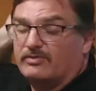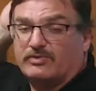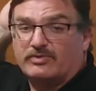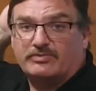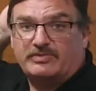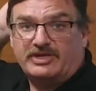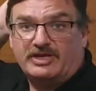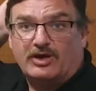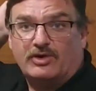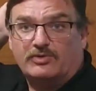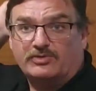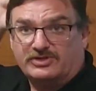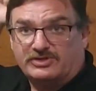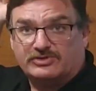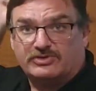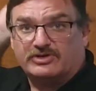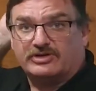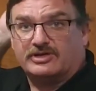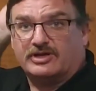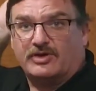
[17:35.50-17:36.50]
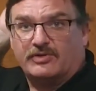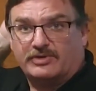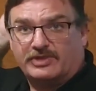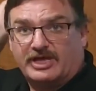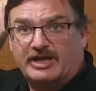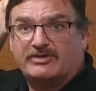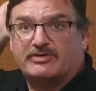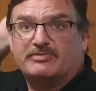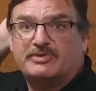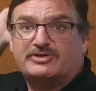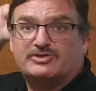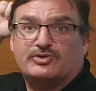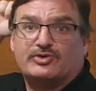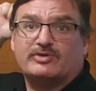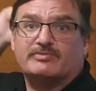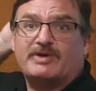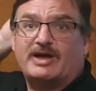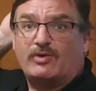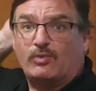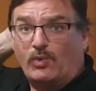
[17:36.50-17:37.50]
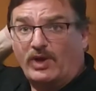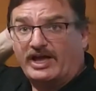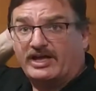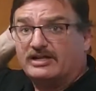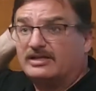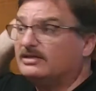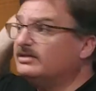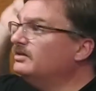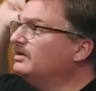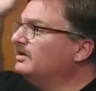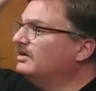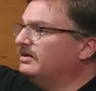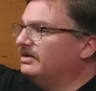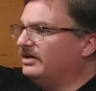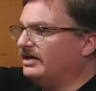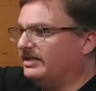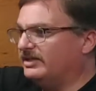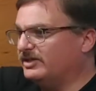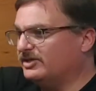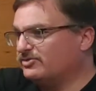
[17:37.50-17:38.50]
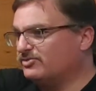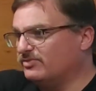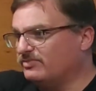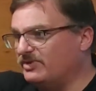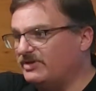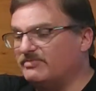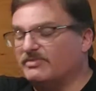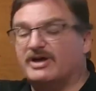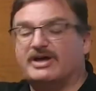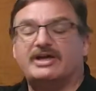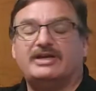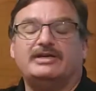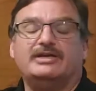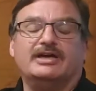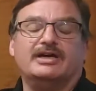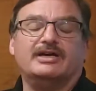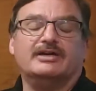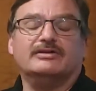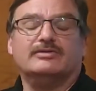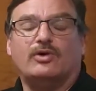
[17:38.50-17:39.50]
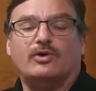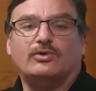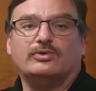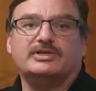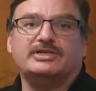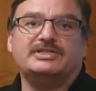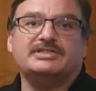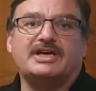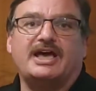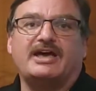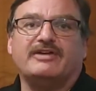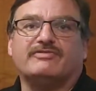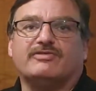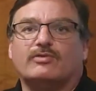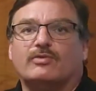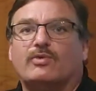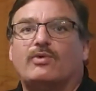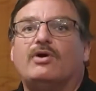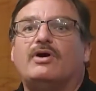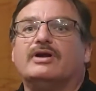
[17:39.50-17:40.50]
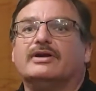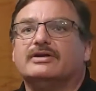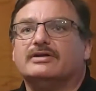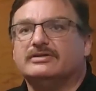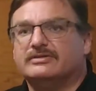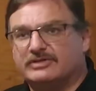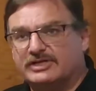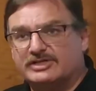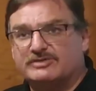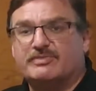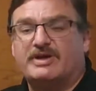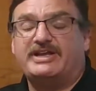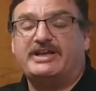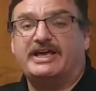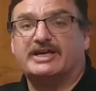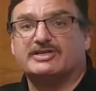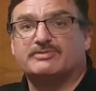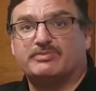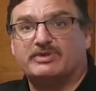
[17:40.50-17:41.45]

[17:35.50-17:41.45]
will be always sort of going, that will be sort of my well, and this will be my holding tank for water is my next.